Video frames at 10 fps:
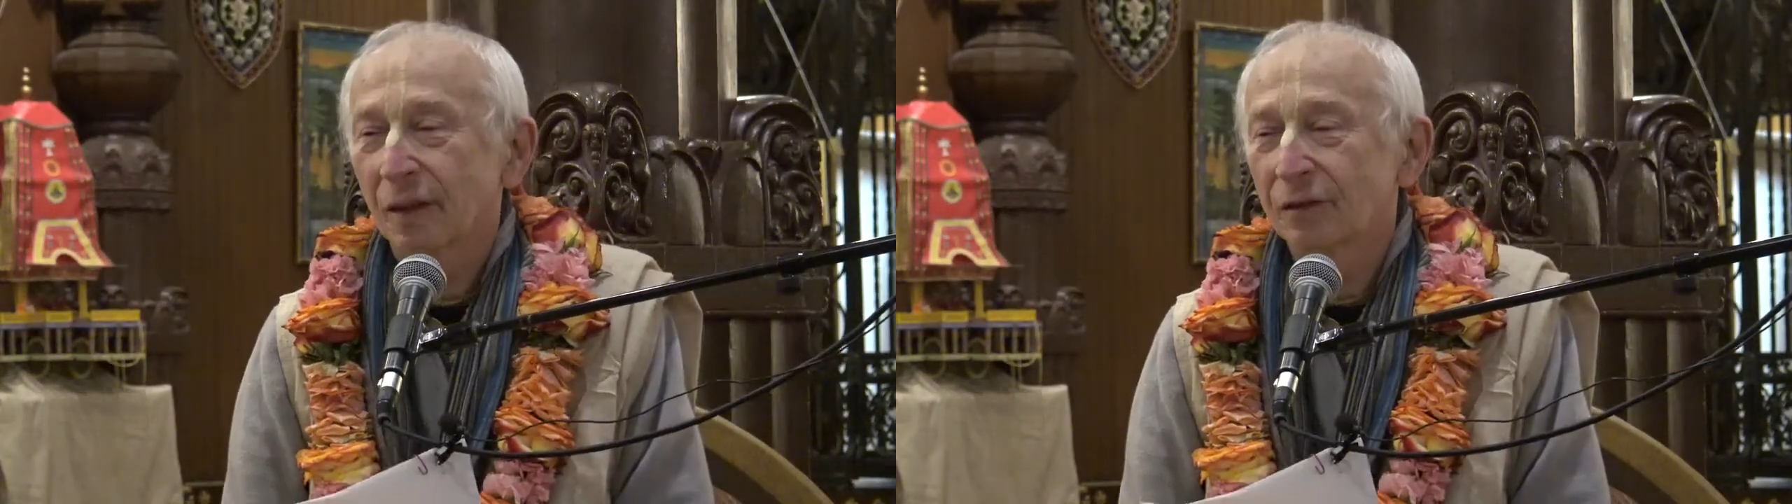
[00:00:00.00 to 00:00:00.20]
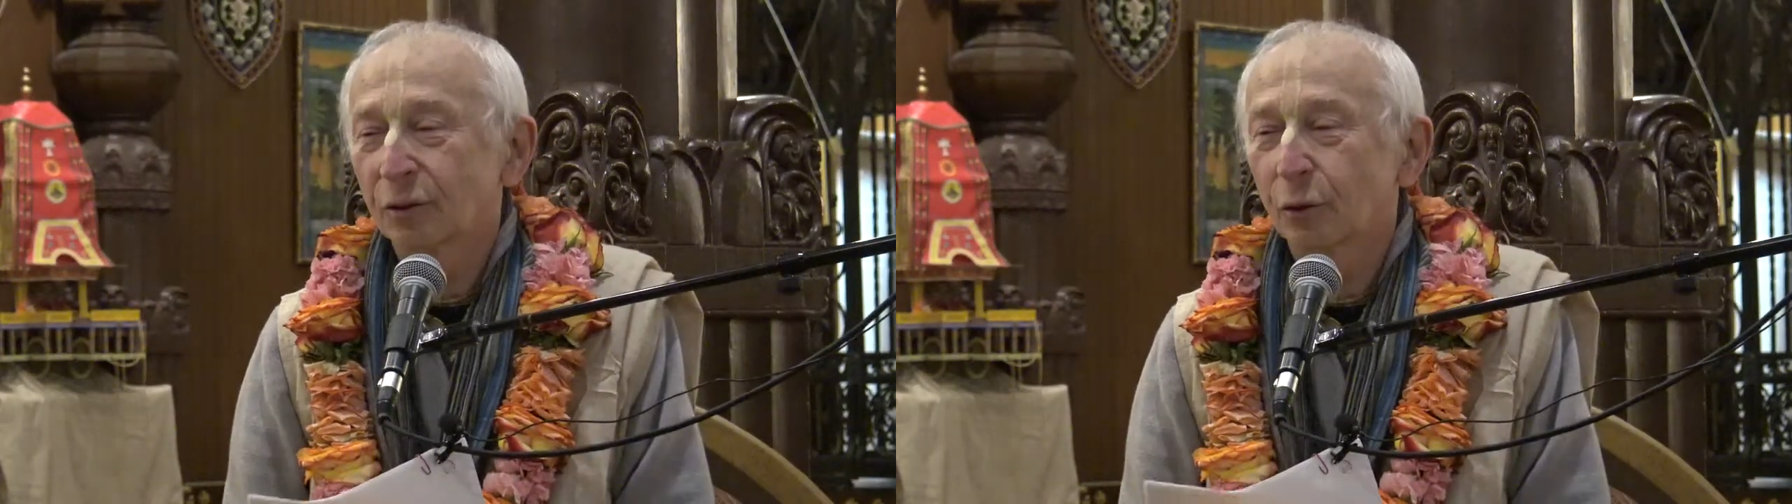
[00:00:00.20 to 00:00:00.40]

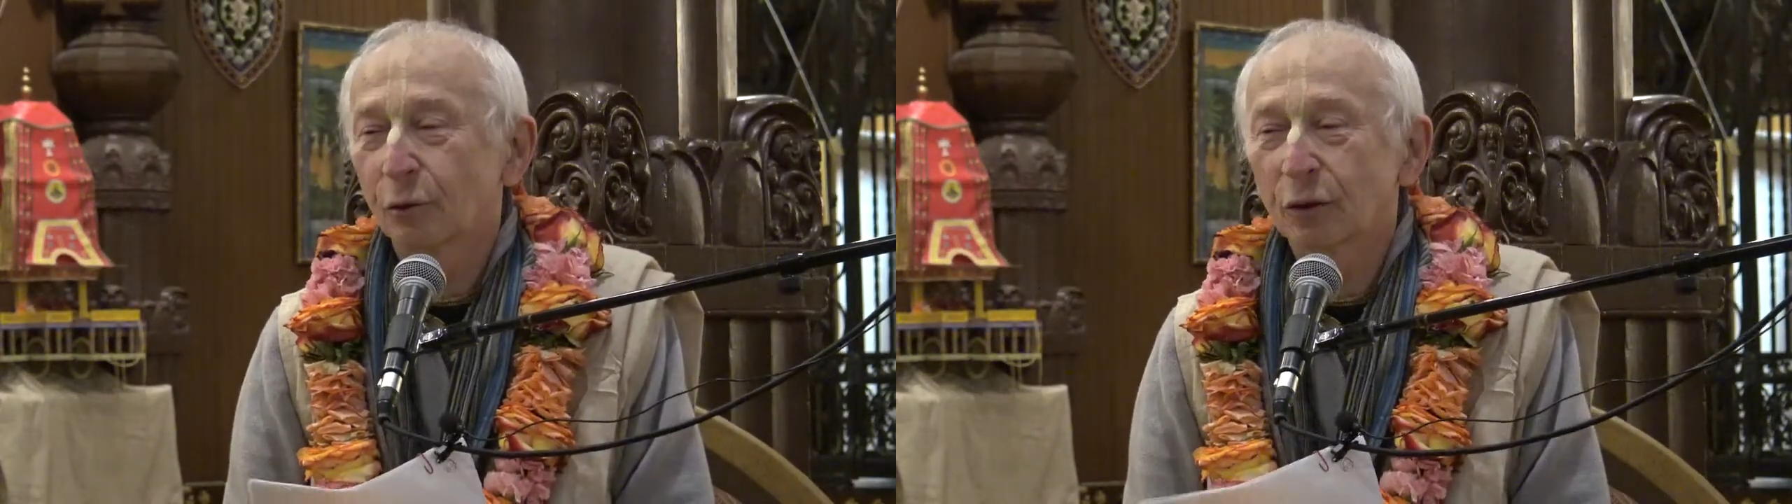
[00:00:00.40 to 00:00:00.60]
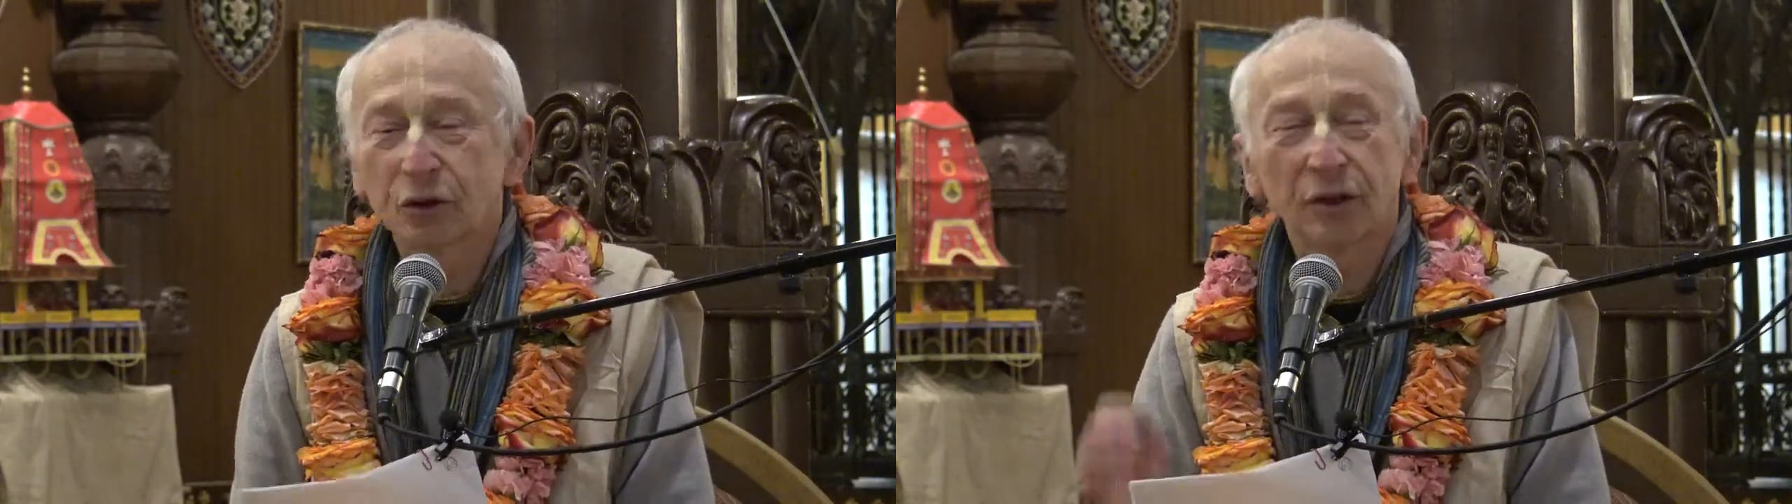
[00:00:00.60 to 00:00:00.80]
And so
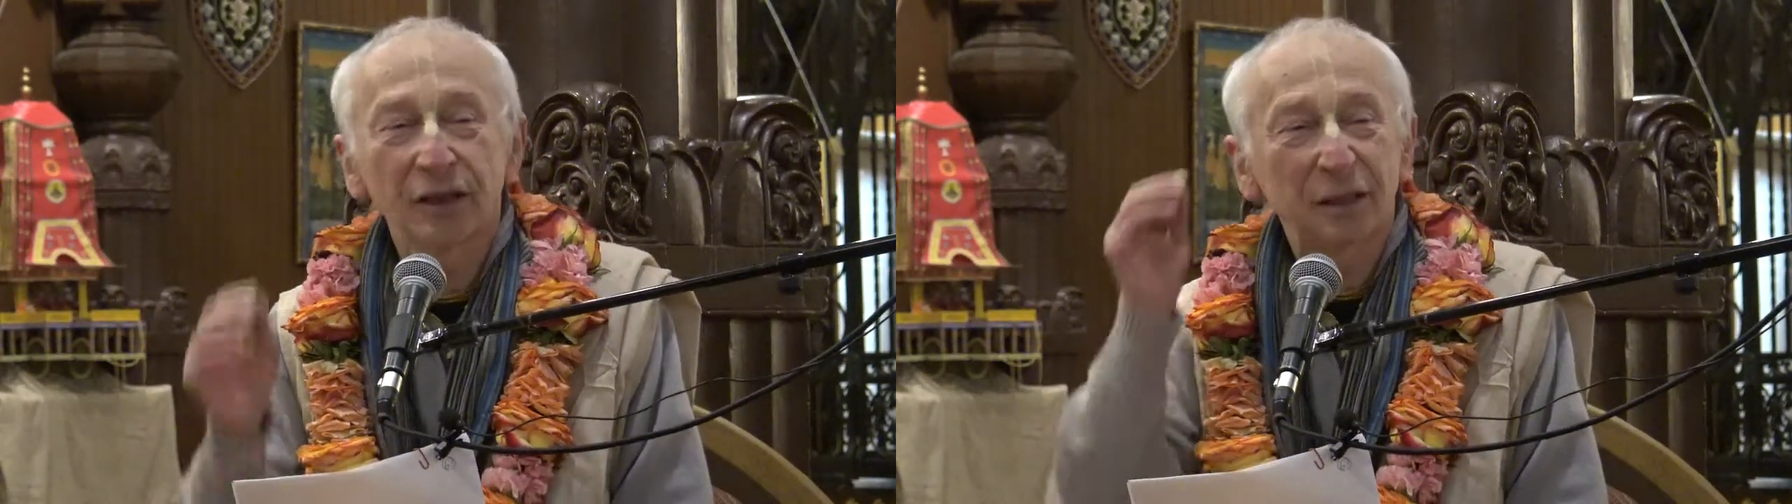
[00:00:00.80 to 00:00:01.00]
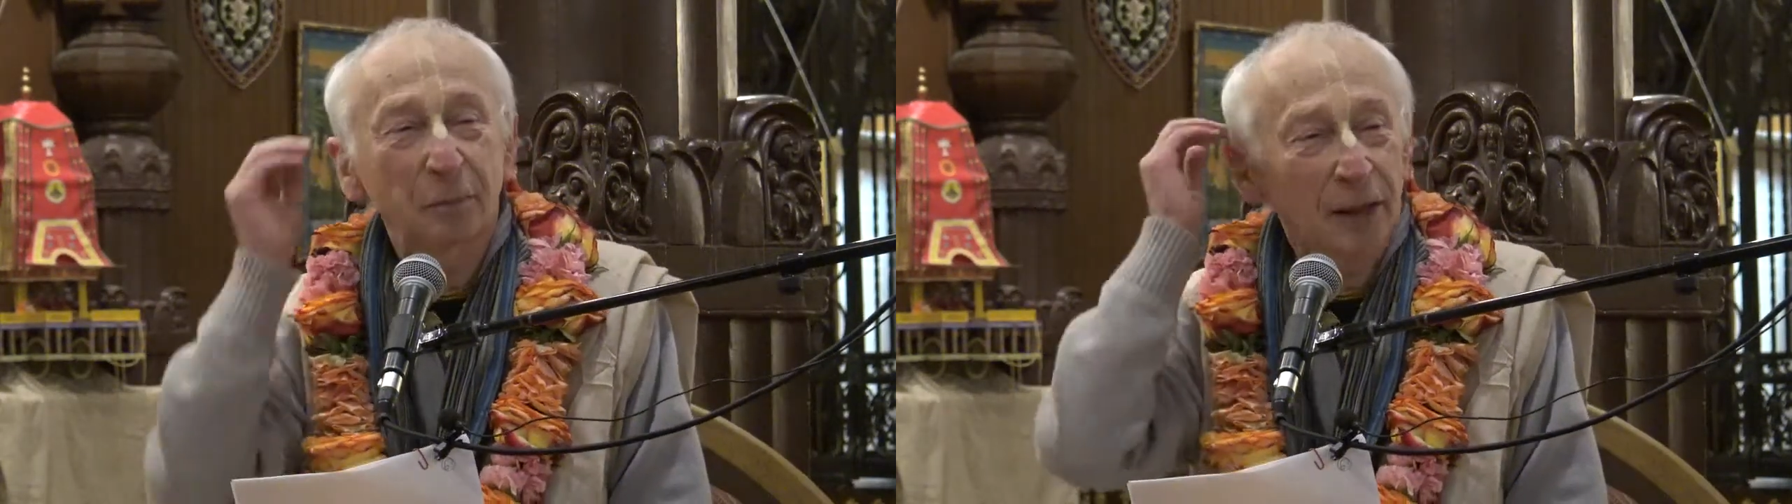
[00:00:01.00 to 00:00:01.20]
Krishna
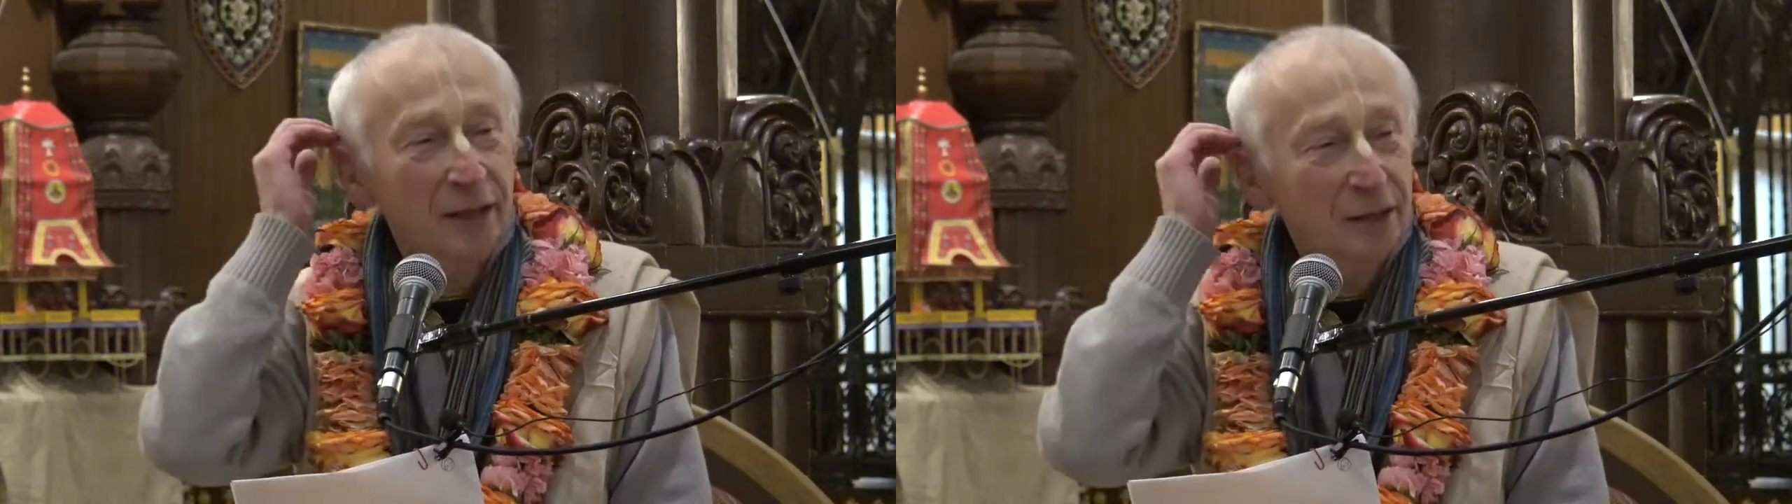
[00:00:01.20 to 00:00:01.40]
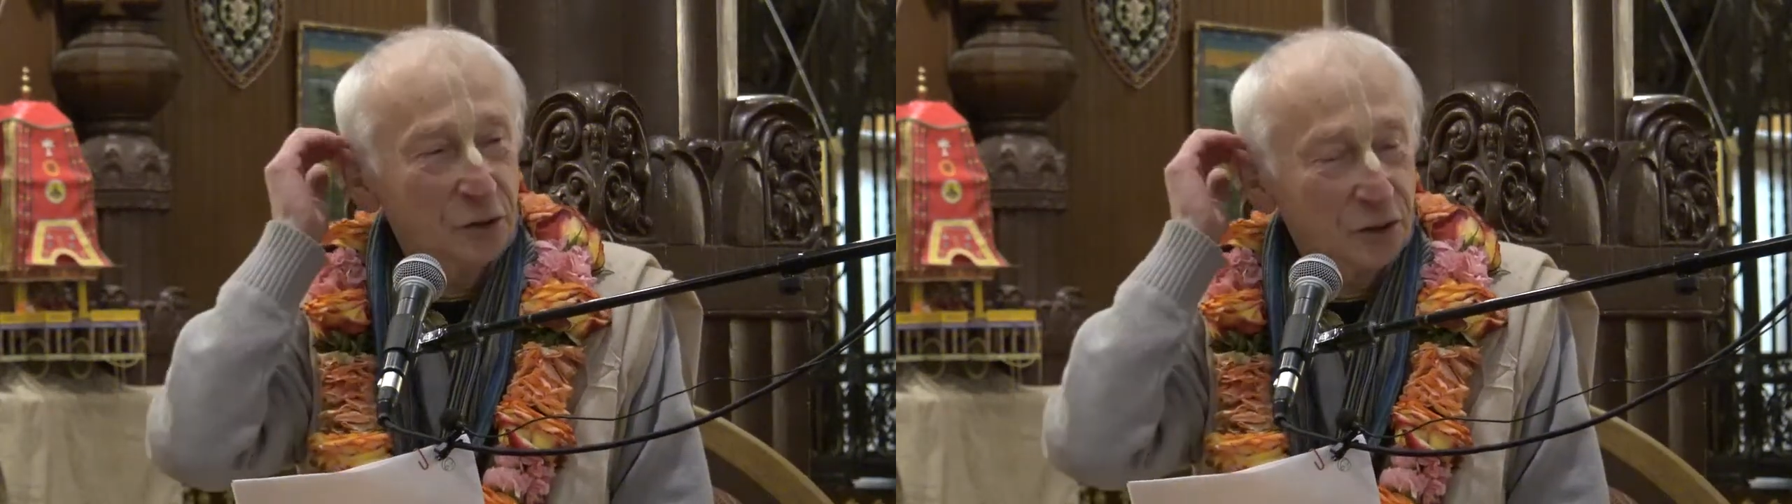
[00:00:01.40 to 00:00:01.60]

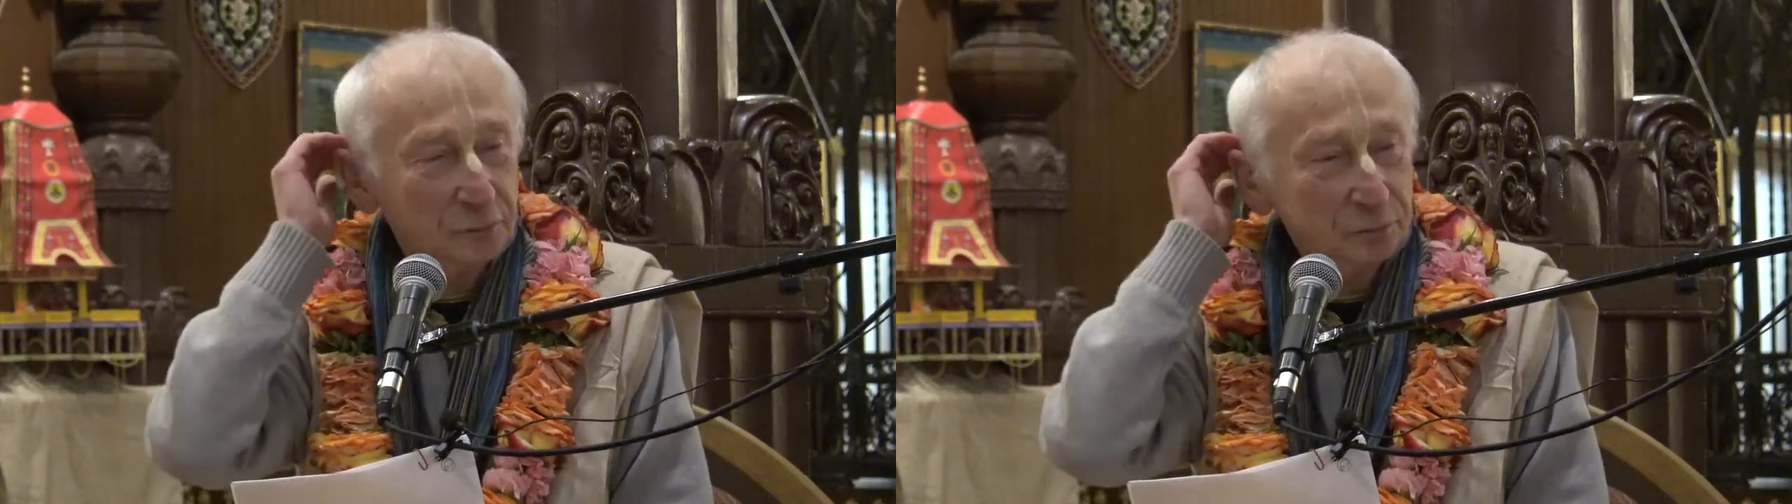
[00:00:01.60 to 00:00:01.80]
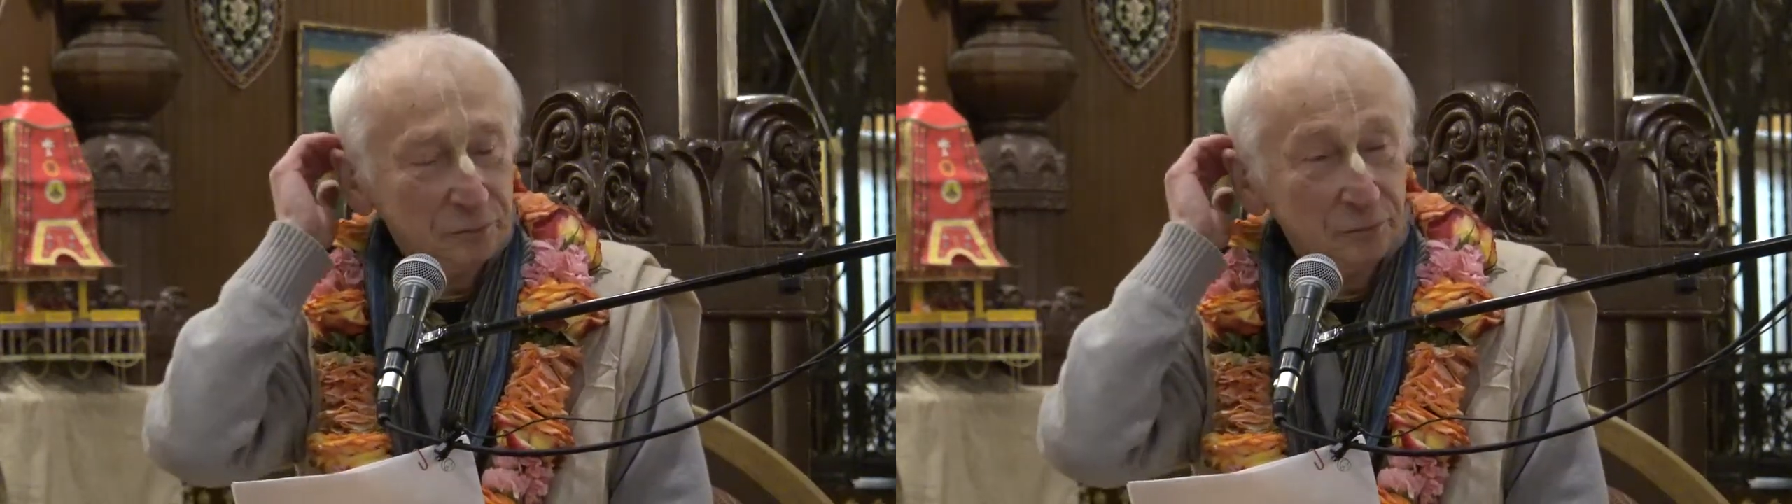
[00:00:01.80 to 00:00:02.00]
explains